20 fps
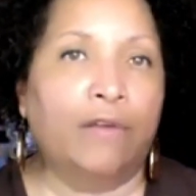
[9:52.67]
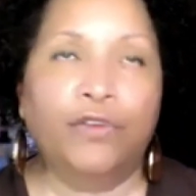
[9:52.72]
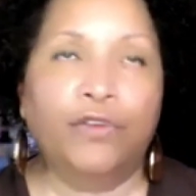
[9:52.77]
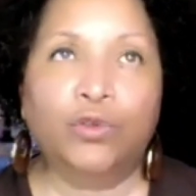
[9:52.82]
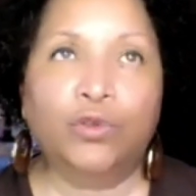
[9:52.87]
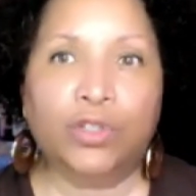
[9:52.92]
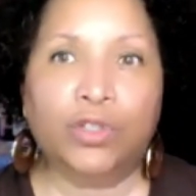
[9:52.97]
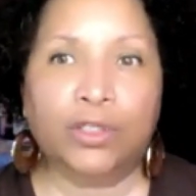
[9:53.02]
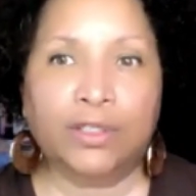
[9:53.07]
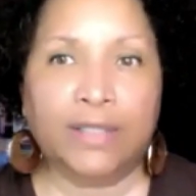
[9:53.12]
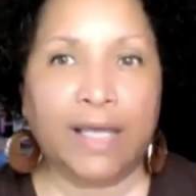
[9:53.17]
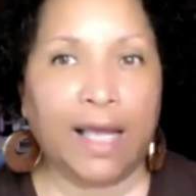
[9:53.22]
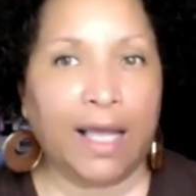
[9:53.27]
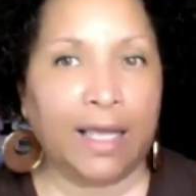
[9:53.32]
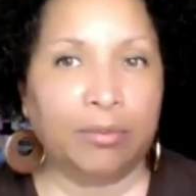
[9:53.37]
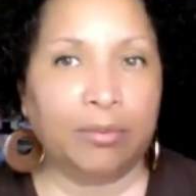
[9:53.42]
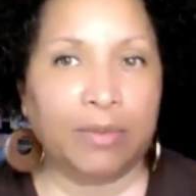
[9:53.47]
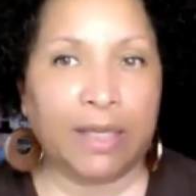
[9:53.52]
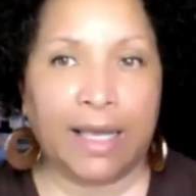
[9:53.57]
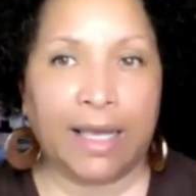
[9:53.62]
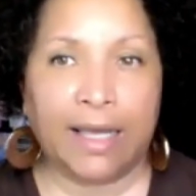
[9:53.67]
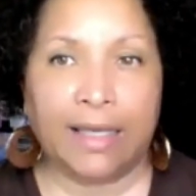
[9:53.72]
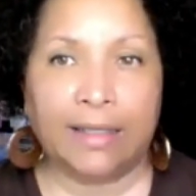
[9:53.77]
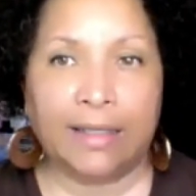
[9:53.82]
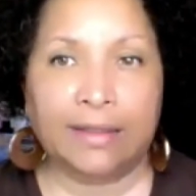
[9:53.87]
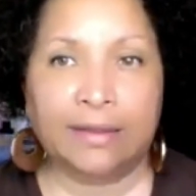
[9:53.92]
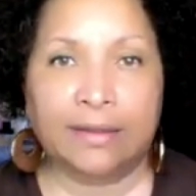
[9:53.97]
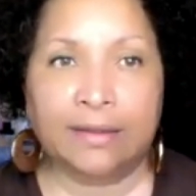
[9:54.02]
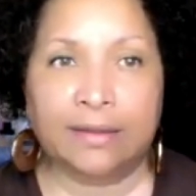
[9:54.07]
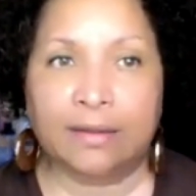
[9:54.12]
future
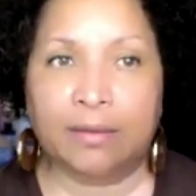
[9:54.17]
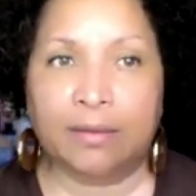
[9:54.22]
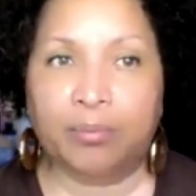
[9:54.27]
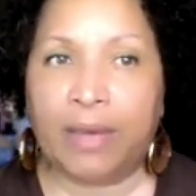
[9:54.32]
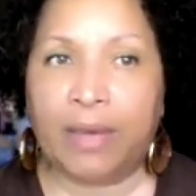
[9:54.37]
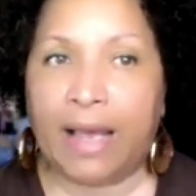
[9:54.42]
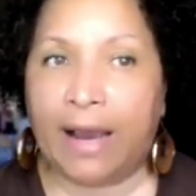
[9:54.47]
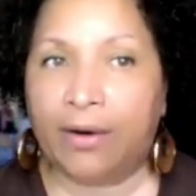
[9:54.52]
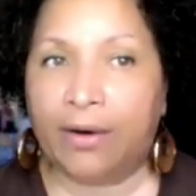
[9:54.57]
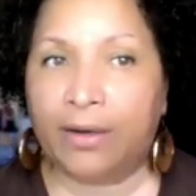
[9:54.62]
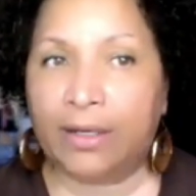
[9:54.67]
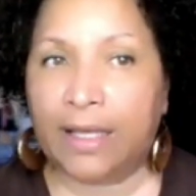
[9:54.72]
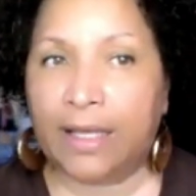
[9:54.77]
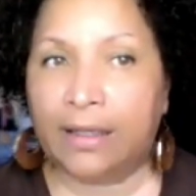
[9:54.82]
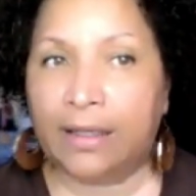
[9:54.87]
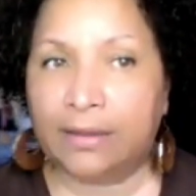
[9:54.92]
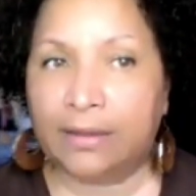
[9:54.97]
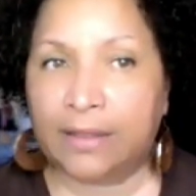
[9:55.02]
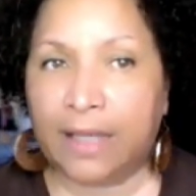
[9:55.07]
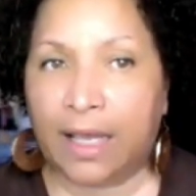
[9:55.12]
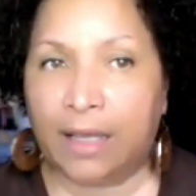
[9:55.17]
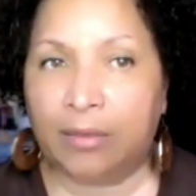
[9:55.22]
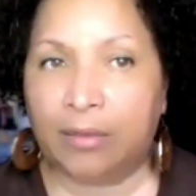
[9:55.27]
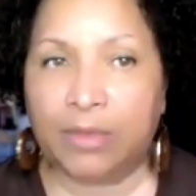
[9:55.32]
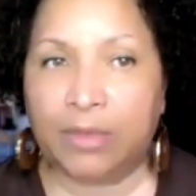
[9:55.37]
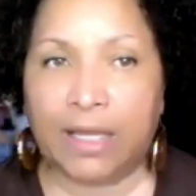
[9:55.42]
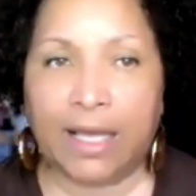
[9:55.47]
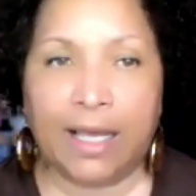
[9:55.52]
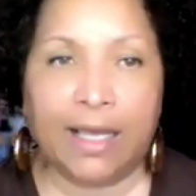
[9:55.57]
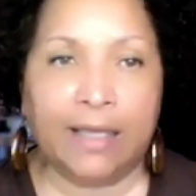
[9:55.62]
timelines, parallel
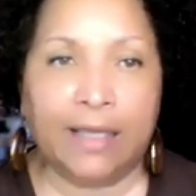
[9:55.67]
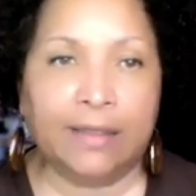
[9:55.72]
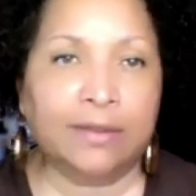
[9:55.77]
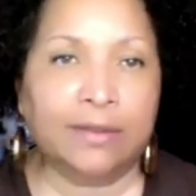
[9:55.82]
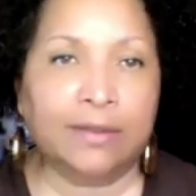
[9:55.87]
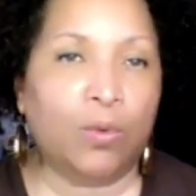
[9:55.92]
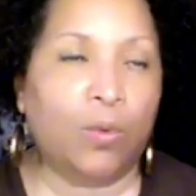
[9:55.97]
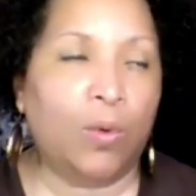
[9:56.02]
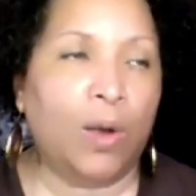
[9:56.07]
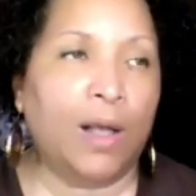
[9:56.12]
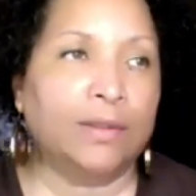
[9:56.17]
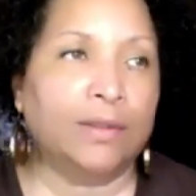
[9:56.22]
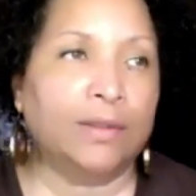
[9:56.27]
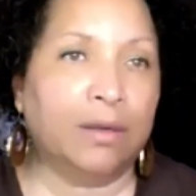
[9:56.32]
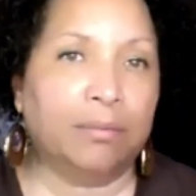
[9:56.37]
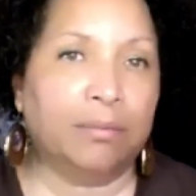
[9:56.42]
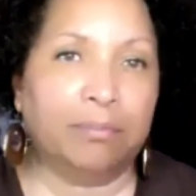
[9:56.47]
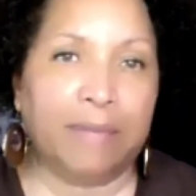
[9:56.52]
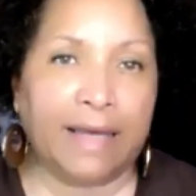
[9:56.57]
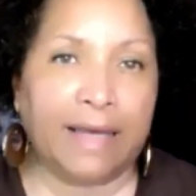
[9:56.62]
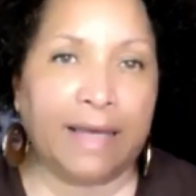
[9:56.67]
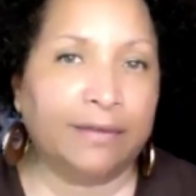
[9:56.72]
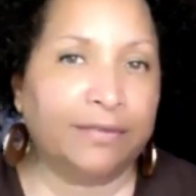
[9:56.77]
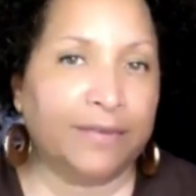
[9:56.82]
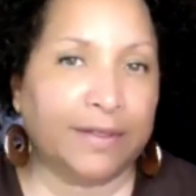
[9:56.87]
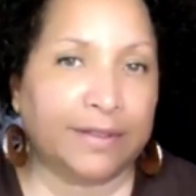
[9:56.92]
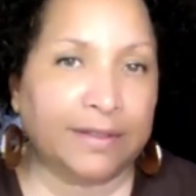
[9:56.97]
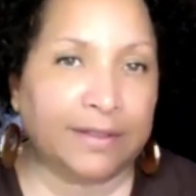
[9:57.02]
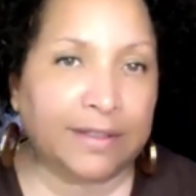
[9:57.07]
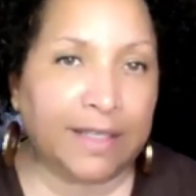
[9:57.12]
timelines, quantum
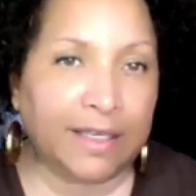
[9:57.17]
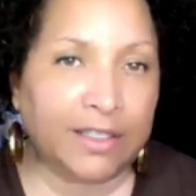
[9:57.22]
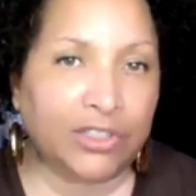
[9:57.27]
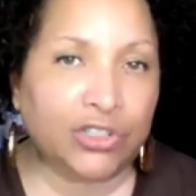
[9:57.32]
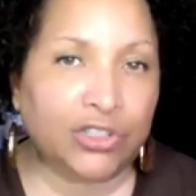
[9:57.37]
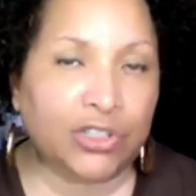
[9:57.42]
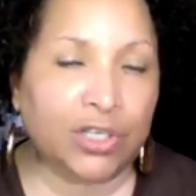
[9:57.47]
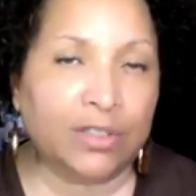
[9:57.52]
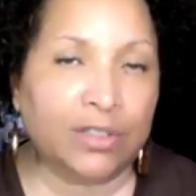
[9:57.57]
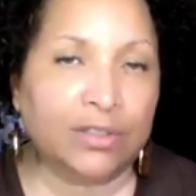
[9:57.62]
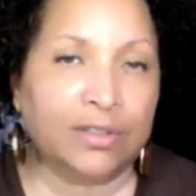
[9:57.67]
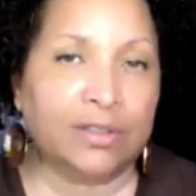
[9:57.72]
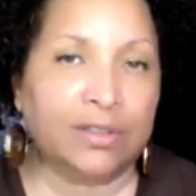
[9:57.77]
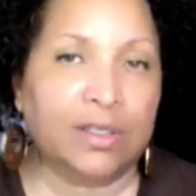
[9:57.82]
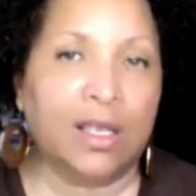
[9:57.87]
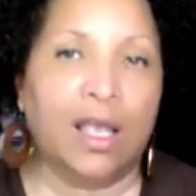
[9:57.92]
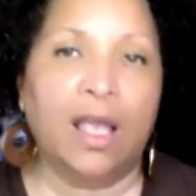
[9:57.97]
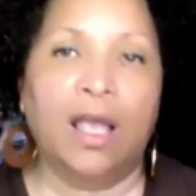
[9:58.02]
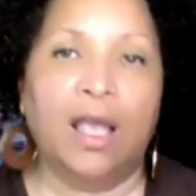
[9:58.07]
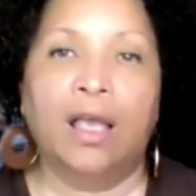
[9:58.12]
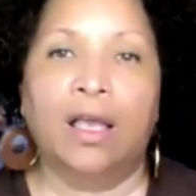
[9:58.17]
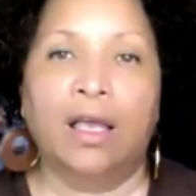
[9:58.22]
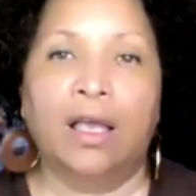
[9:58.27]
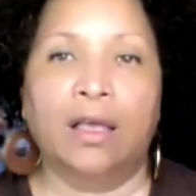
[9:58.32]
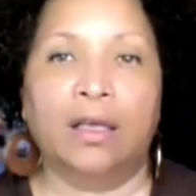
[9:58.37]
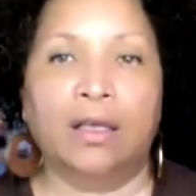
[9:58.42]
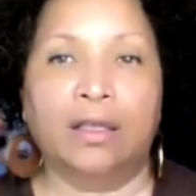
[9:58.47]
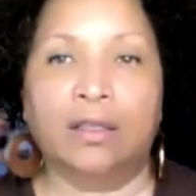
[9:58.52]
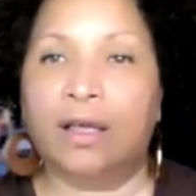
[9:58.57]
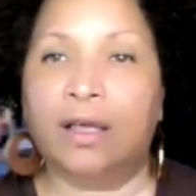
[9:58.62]
manifestations,
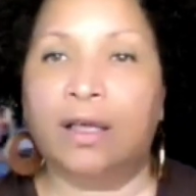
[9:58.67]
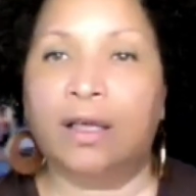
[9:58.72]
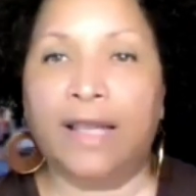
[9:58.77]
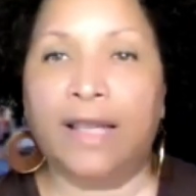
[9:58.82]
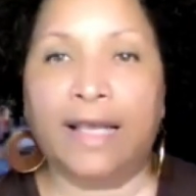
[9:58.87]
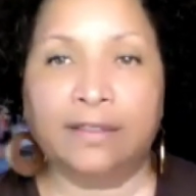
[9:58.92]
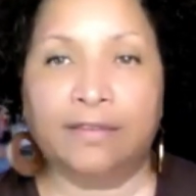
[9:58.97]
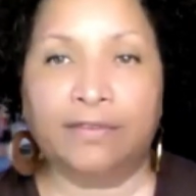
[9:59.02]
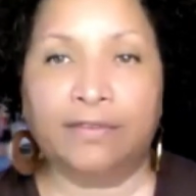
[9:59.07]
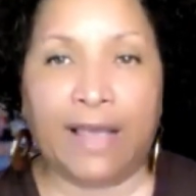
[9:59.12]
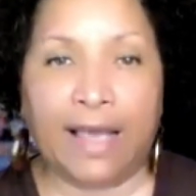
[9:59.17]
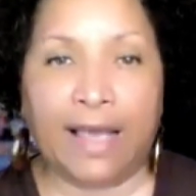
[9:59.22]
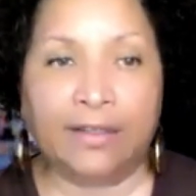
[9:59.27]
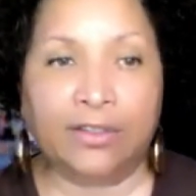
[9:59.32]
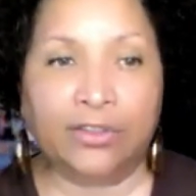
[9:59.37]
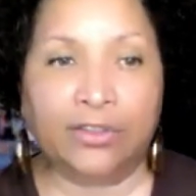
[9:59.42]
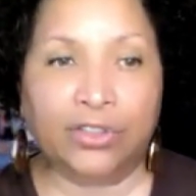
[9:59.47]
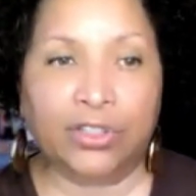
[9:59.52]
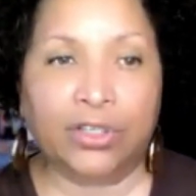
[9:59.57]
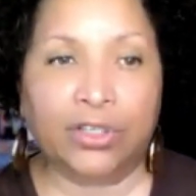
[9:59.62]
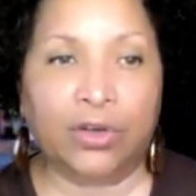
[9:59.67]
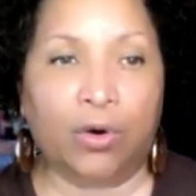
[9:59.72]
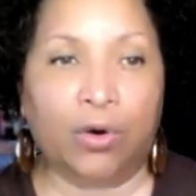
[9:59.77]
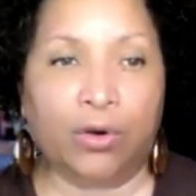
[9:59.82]
collective energy